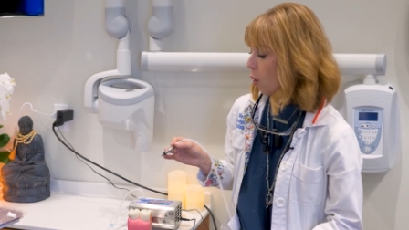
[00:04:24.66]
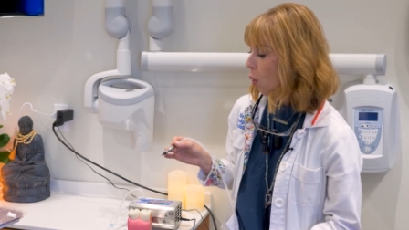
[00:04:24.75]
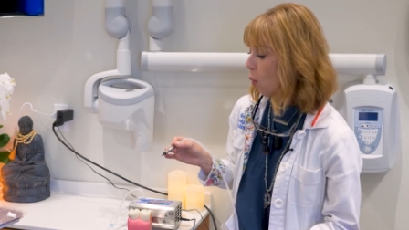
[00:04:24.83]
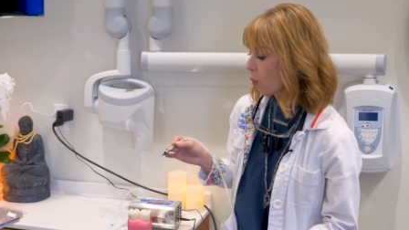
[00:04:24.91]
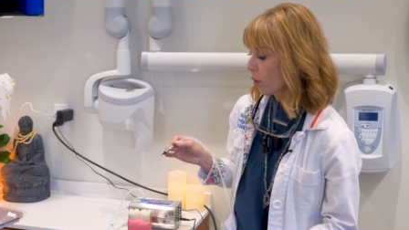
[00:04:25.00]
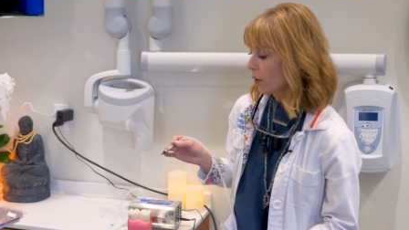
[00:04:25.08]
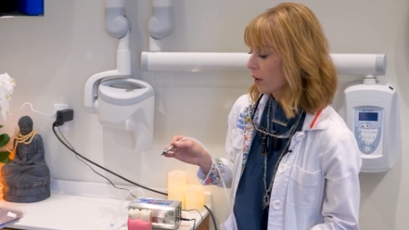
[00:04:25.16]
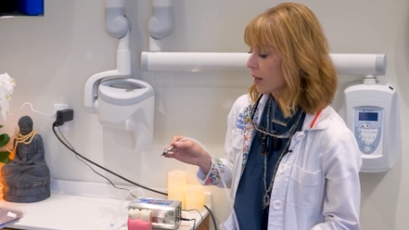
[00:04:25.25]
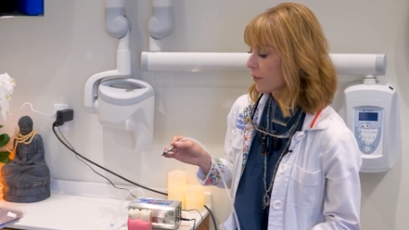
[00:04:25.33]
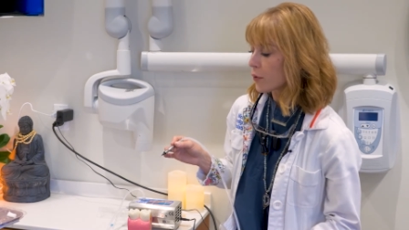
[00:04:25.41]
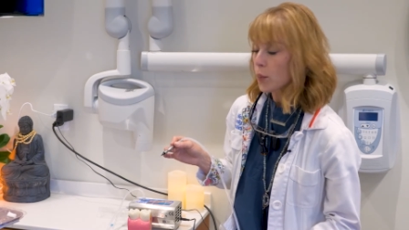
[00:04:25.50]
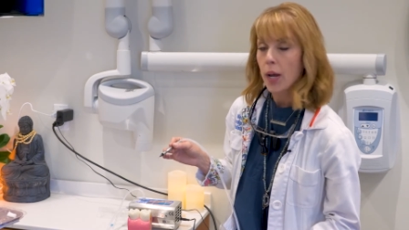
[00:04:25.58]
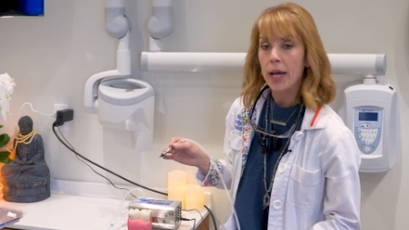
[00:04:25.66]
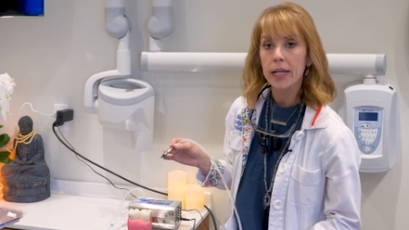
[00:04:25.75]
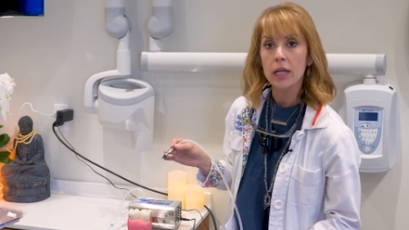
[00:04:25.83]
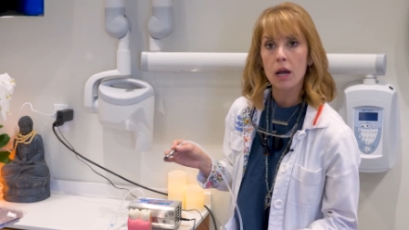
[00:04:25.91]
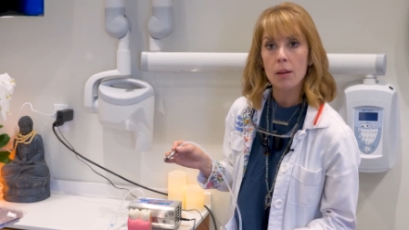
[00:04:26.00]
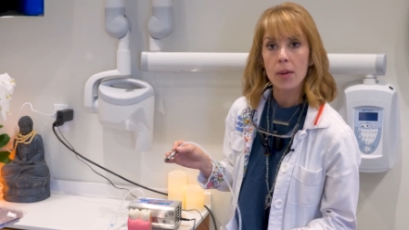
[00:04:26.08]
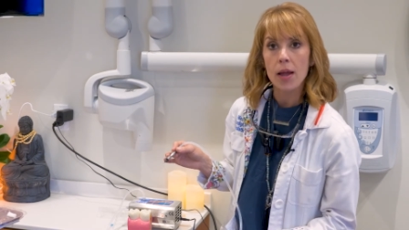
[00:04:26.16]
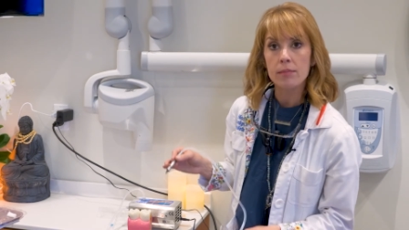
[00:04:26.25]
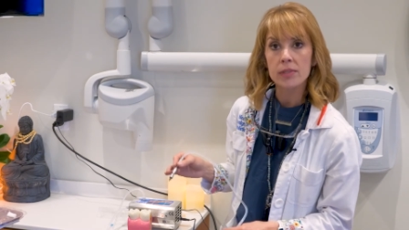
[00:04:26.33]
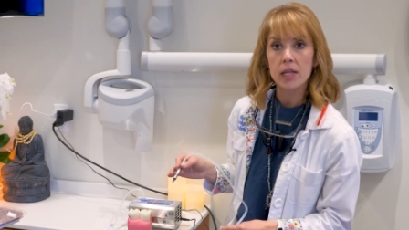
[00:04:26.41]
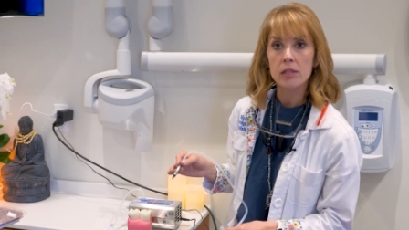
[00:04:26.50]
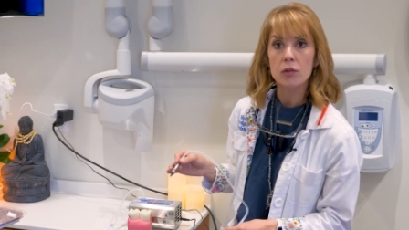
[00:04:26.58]
Or if you had a gum
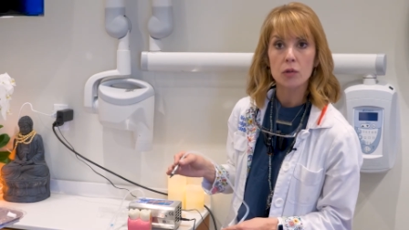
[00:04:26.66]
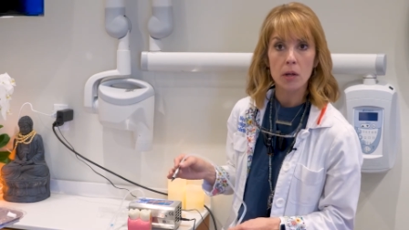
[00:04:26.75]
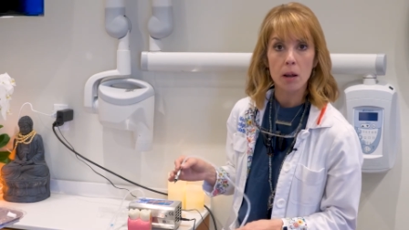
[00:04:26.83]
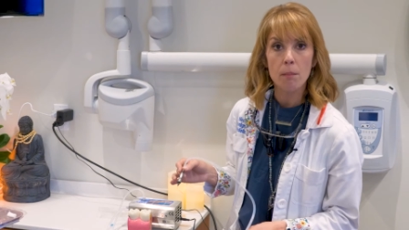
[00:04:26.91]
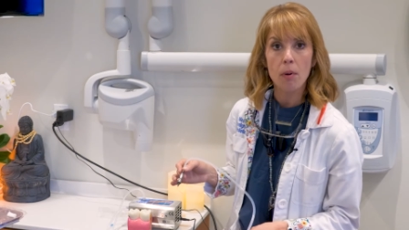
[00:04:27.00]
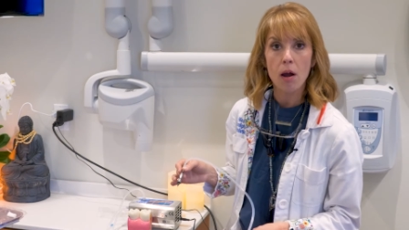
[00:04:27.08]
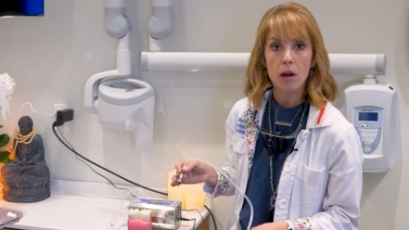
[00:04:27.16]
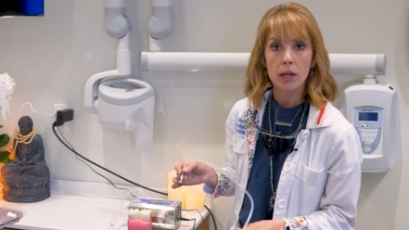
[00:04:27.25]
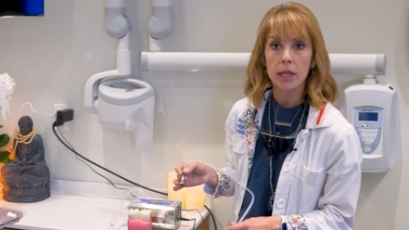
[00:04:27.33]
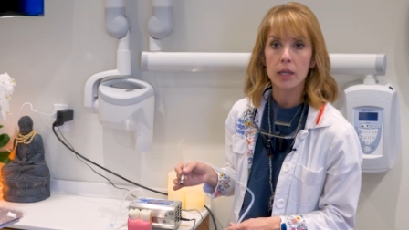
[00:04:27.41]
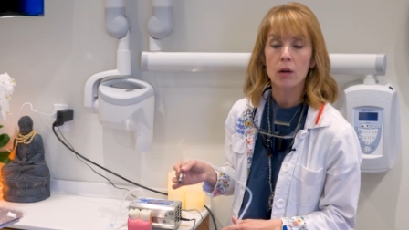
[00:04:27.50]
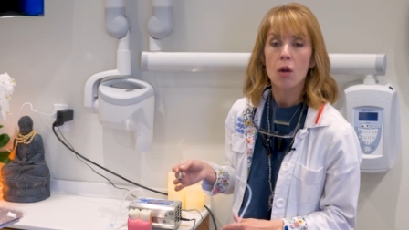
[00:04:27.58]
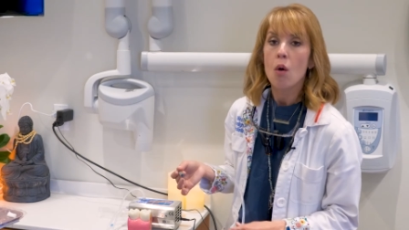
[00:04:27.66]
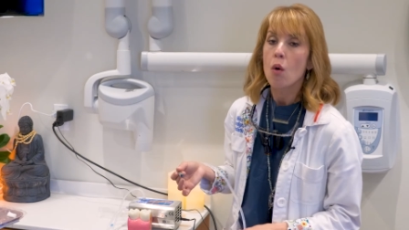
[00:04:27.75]
abscess or gum pocket,